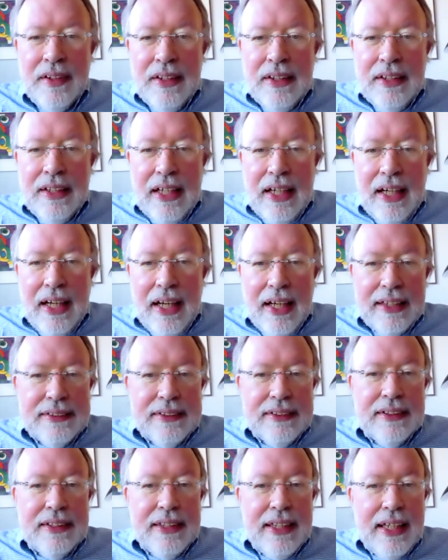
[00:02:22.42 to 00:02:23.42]

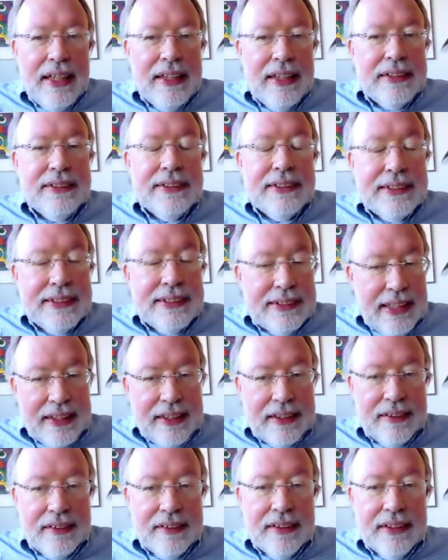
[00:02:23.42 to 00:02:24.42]
And then
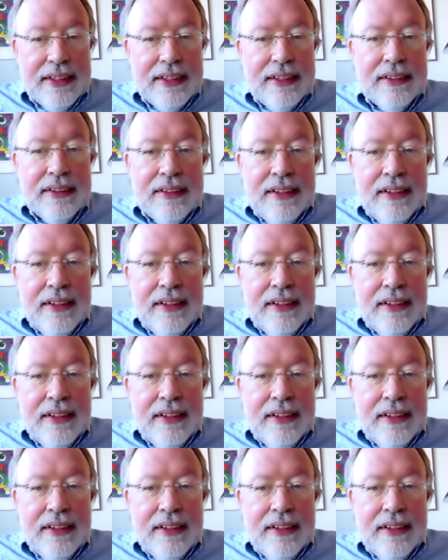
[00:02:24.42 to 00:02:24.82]
secondly,